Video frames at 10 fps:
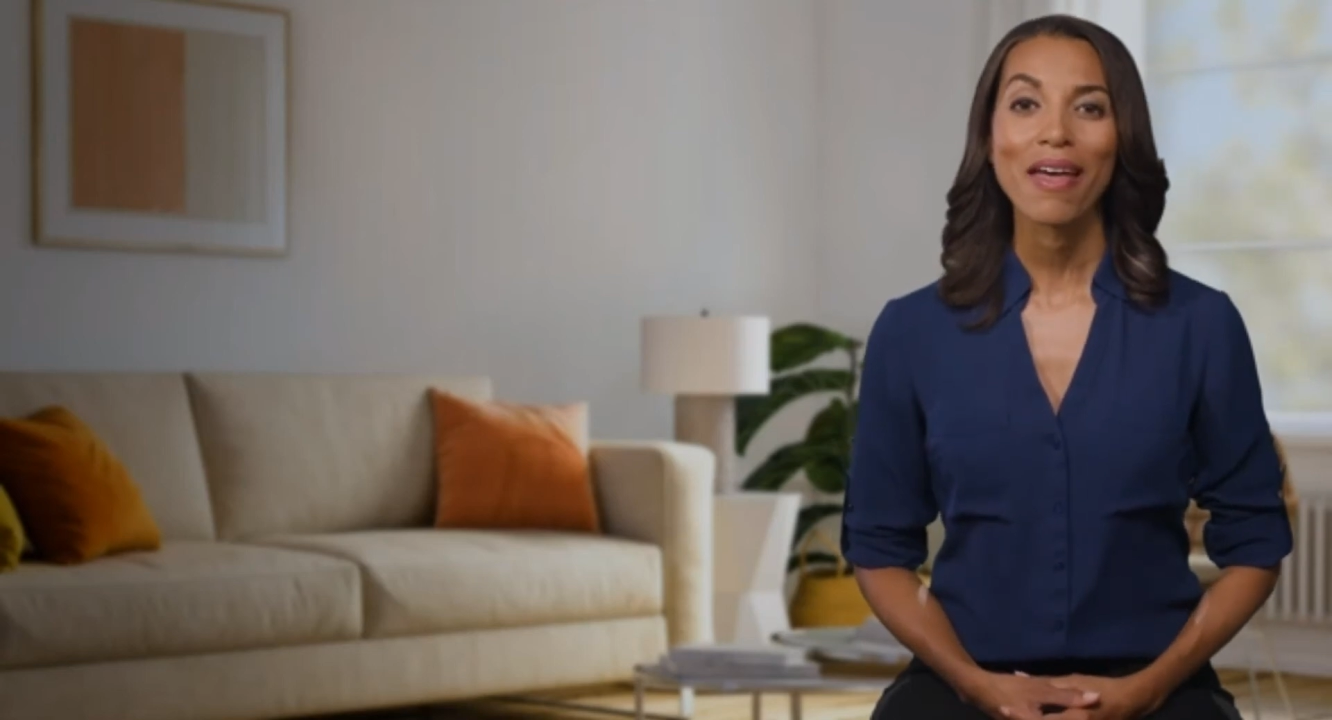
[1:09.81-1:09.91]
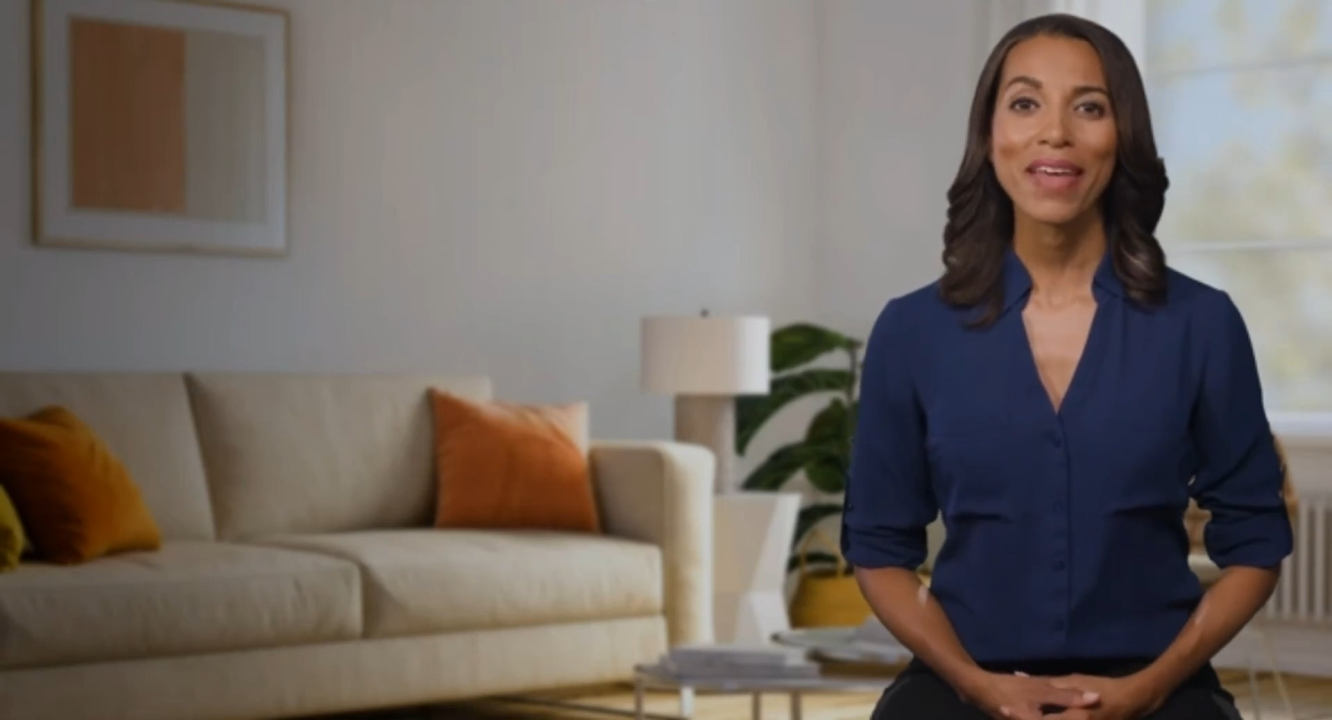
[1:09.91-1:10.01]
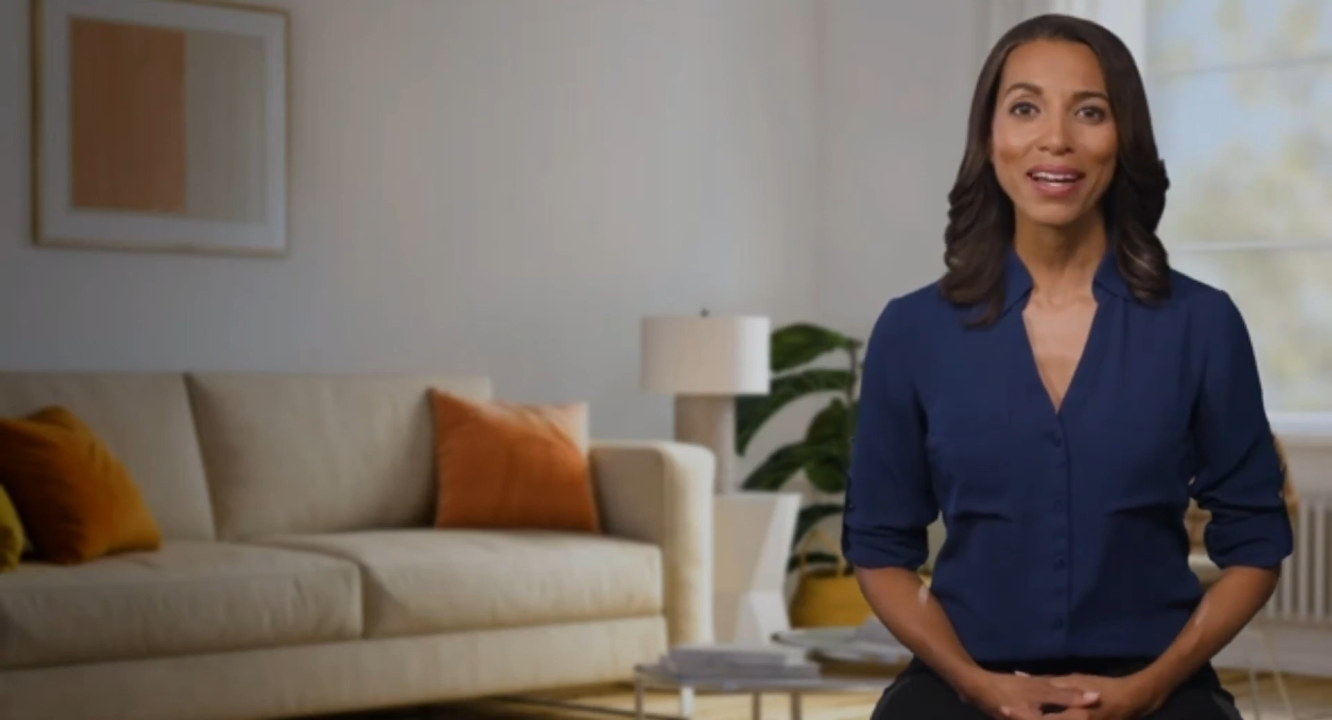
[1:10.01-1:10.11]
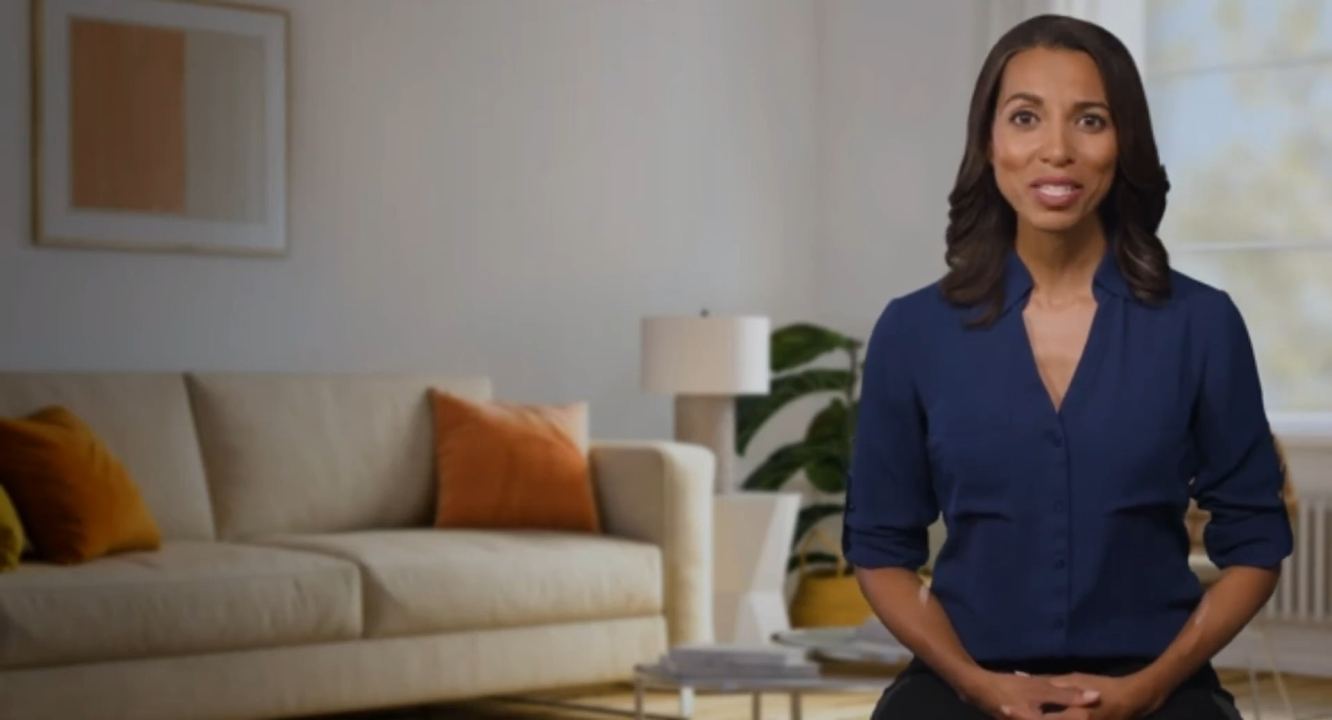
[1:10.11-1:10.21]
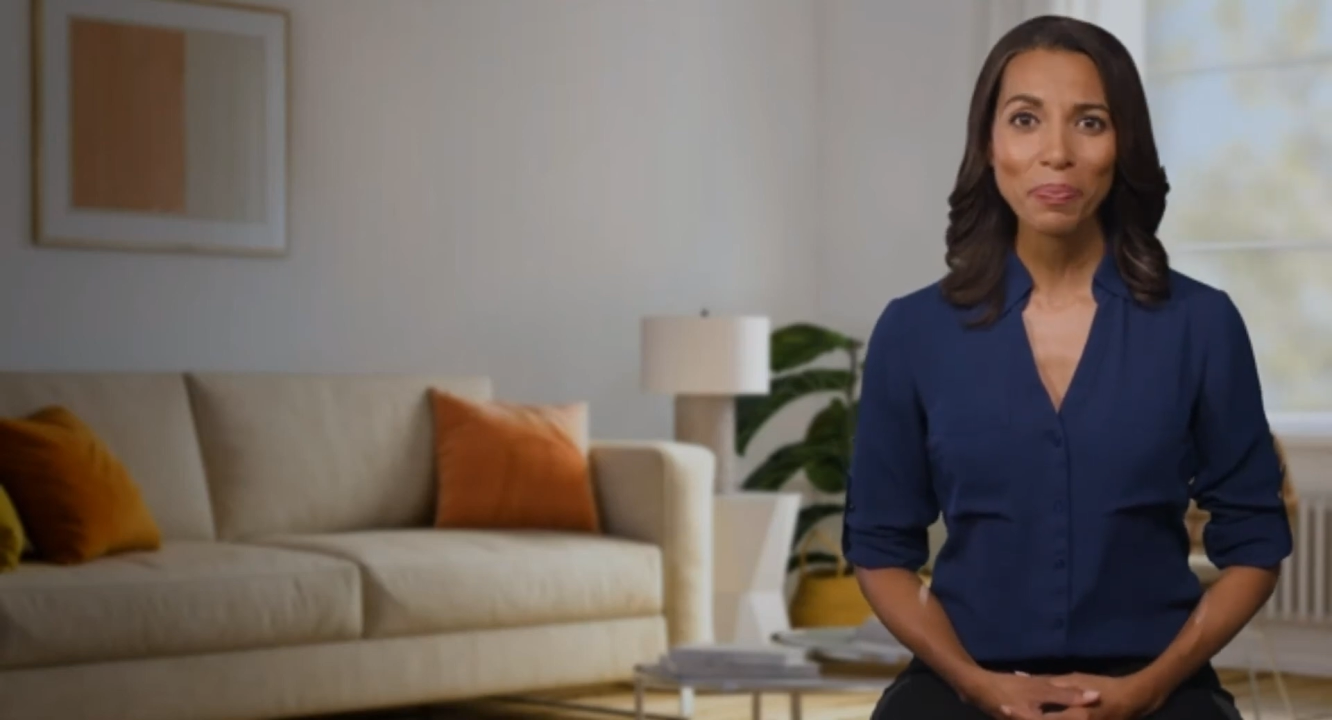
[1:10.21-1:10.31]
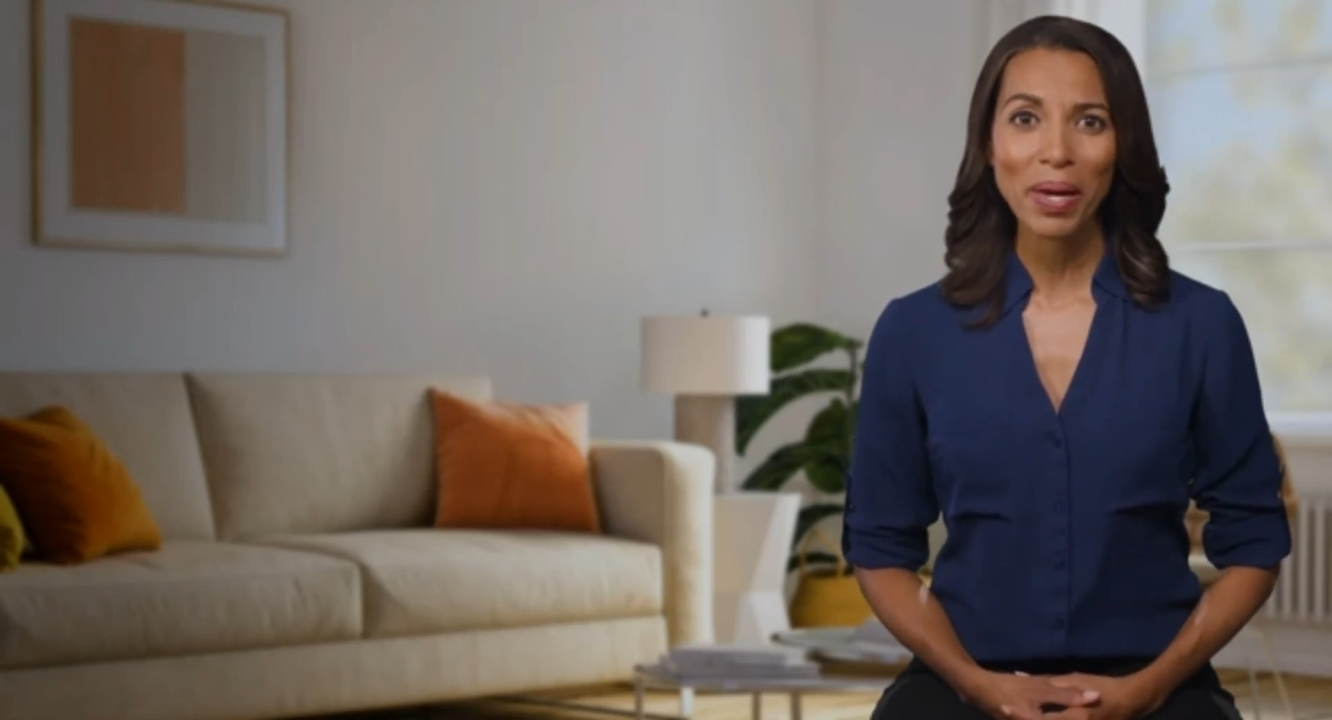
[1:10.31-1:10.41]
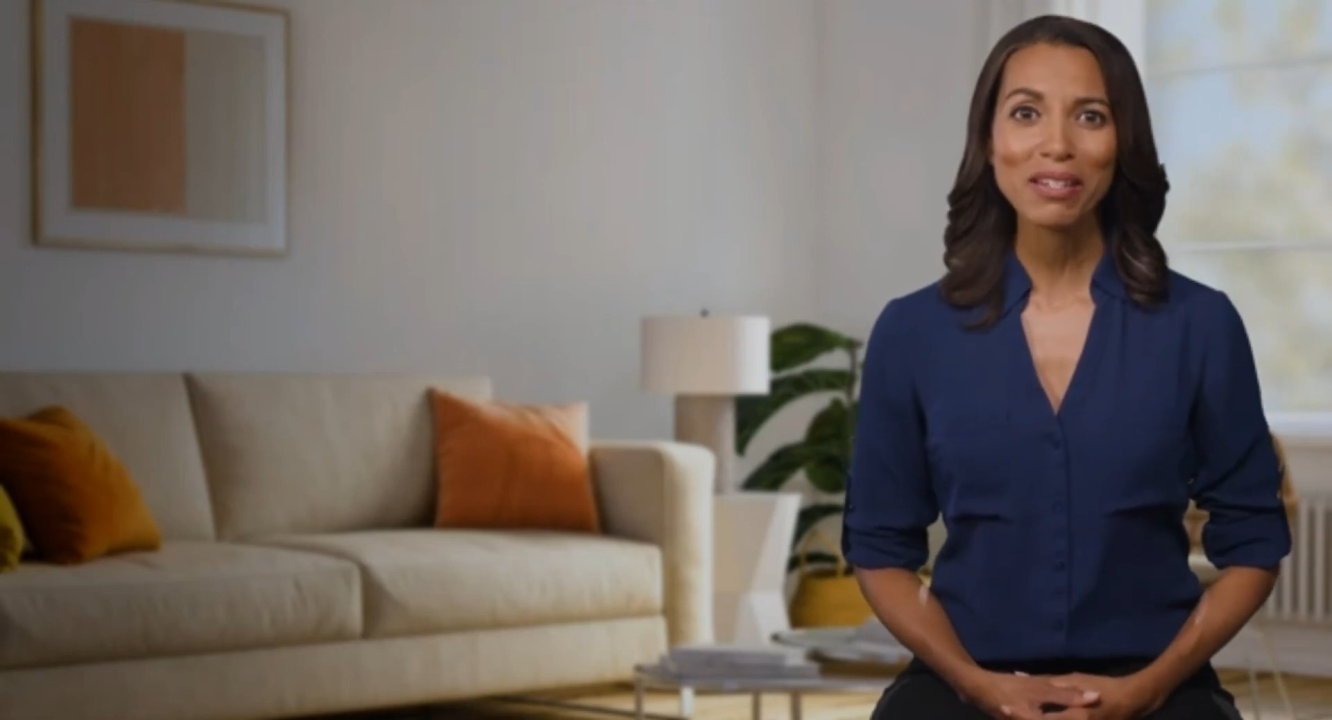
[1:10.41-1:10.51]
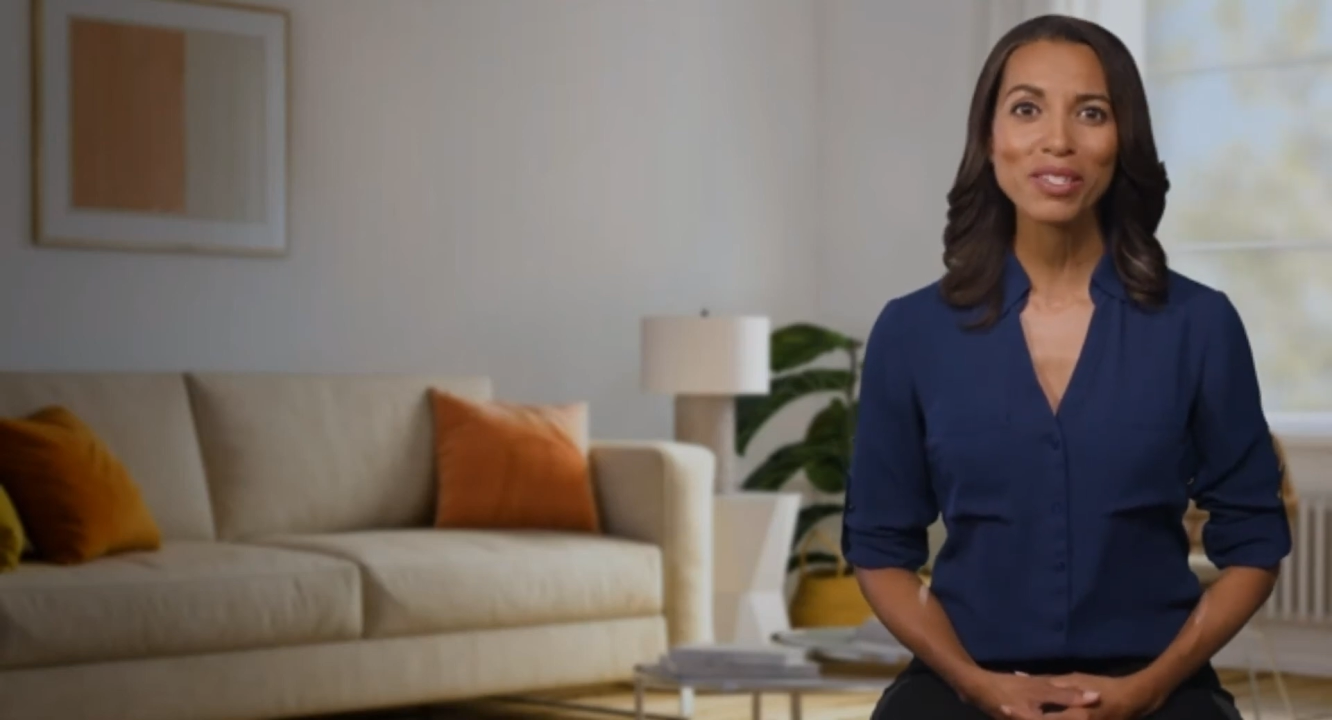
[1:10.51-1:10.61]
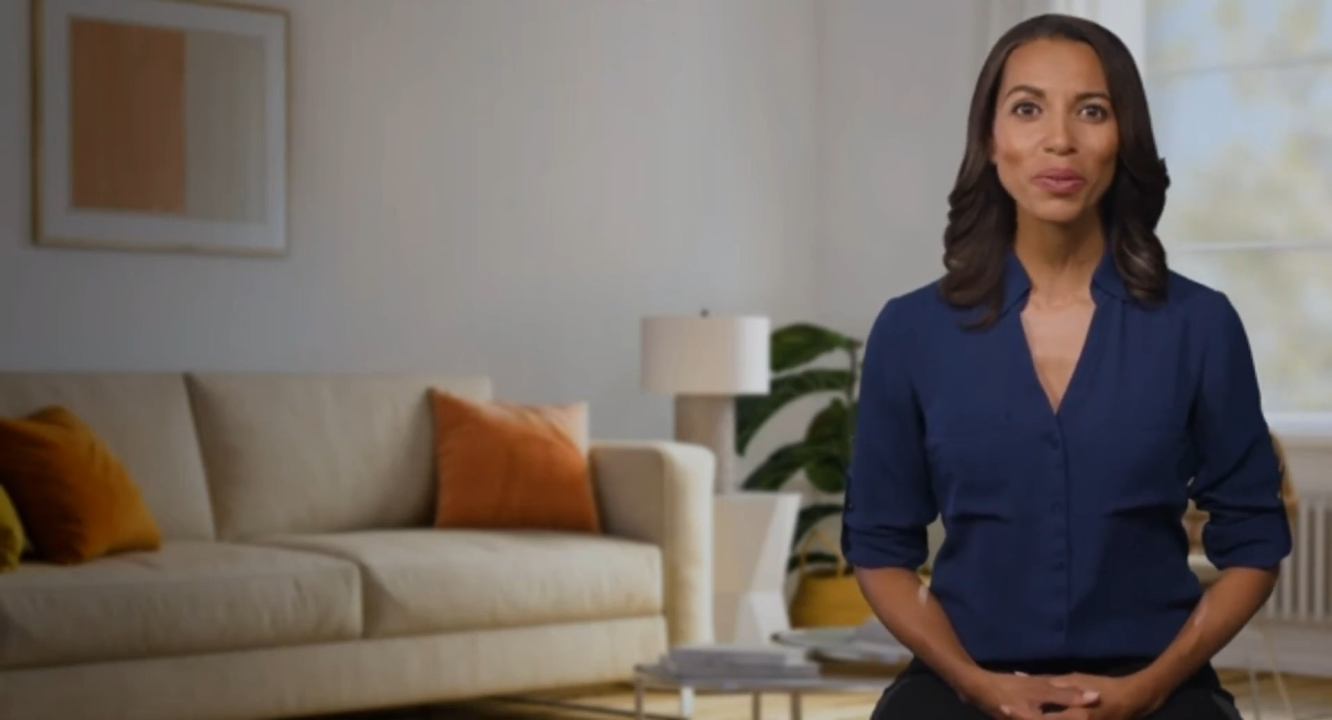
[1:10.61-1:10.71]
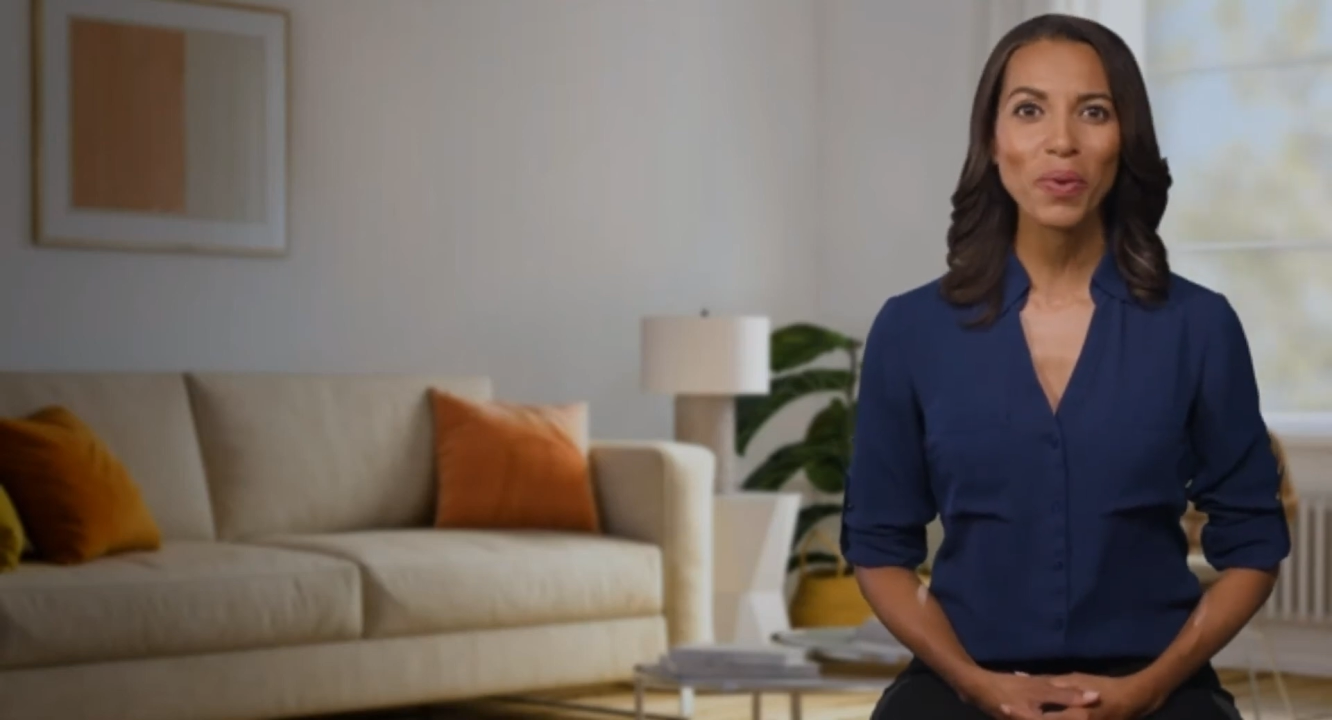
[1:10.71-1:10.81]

That depends on